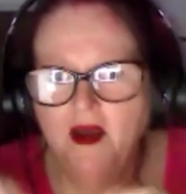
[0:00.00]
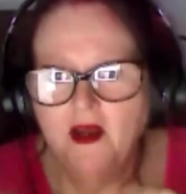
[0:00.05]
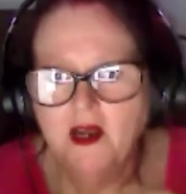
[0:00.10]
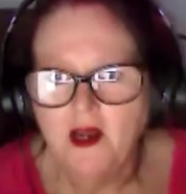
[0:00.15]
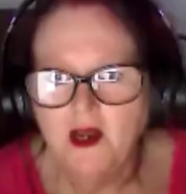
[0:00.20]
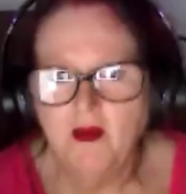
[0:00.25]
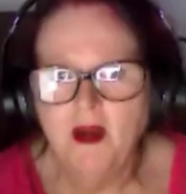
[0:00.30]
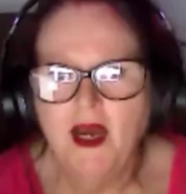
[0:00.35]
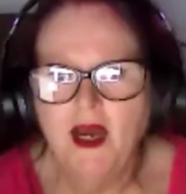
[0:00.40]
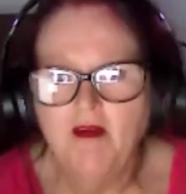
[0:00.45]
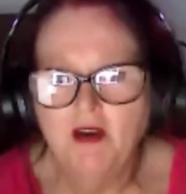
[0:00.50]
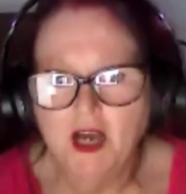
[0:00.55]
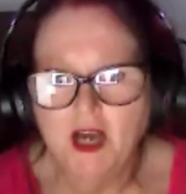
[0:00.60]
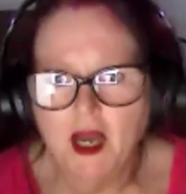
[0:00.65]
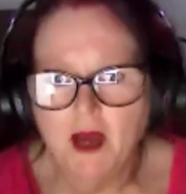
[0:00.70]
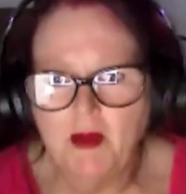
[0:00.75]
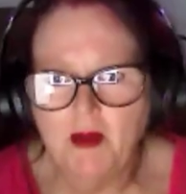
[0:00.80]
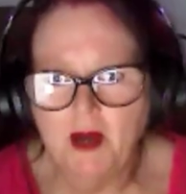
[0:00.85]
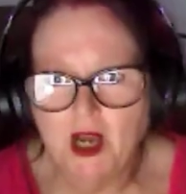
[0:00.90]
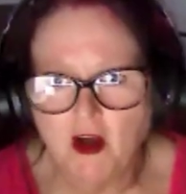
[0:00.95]
"Can we have a
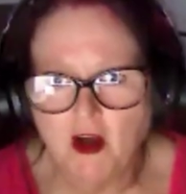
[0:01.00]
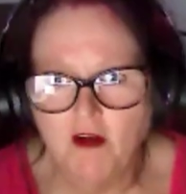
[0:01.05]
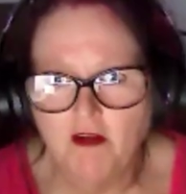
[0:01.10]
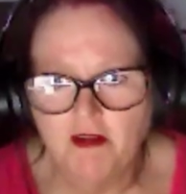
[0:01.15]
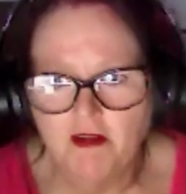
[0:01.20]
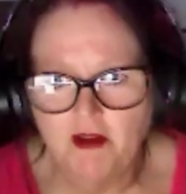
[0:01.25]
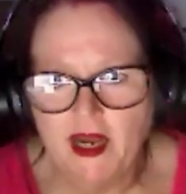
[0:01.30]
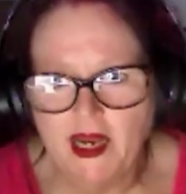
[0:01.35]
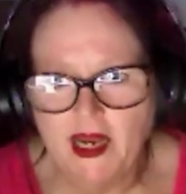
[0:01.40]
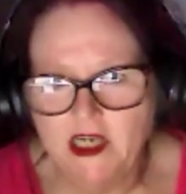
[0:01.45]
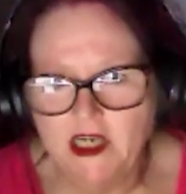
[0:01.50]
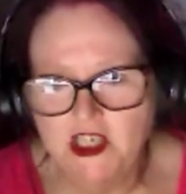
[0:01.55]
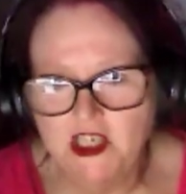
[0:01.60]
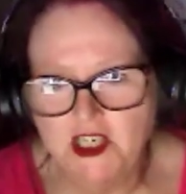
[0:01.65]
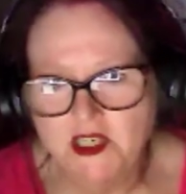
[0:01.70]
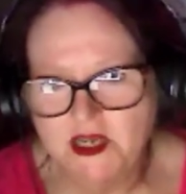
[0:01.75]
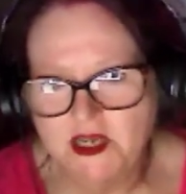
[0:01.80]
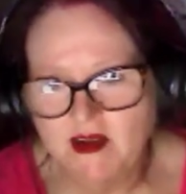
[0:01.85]
cup of coffee?" And she's